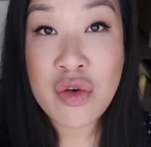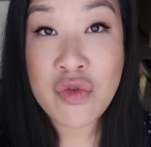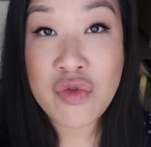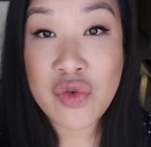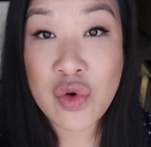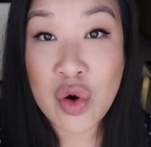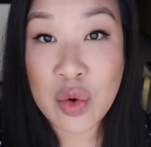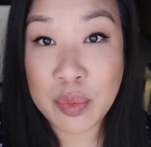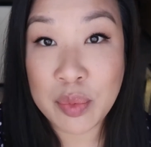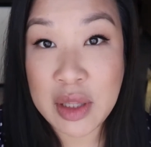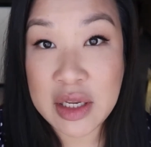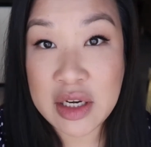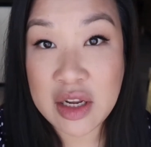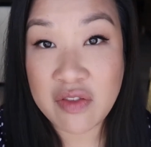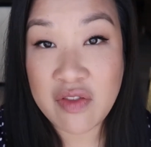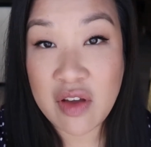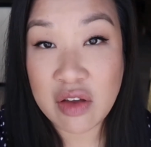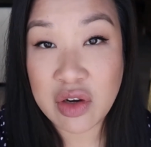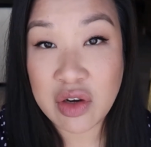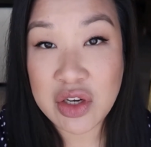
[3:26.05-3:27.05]
for blending
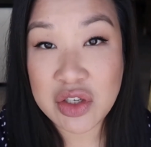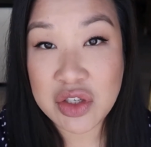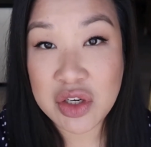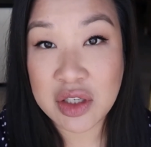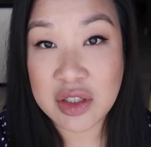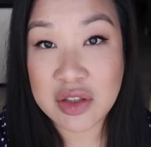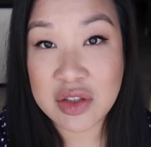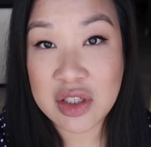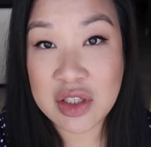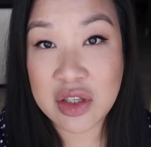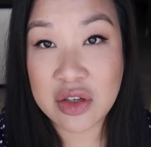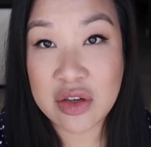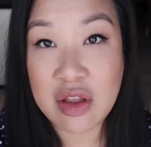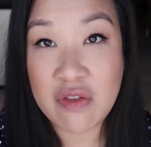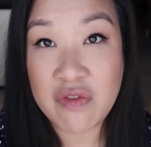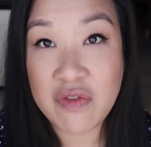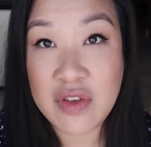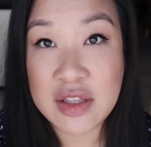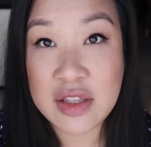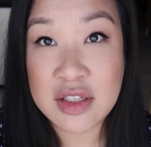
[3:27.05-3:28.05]
foundation and concealer
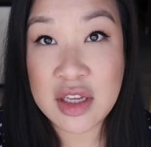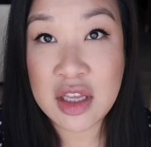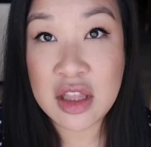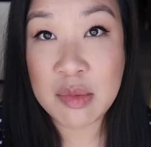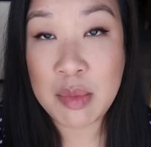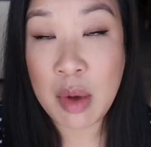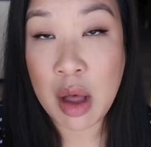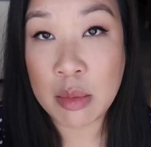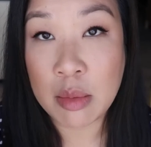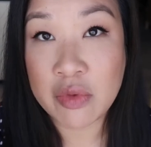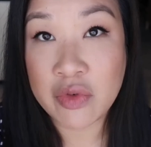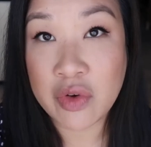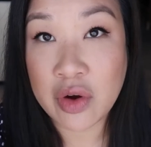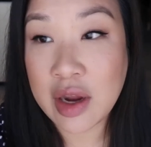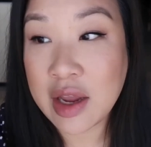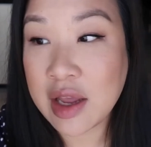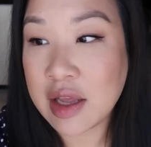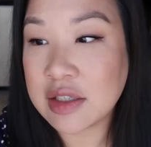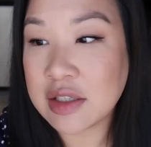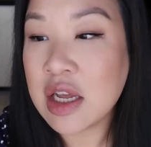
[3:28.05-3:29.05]
that fits in the palm of your
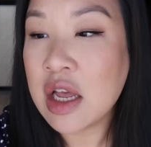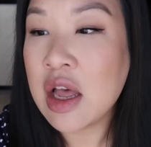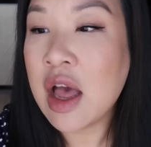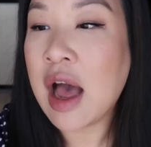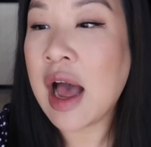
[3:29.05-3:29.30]
hand.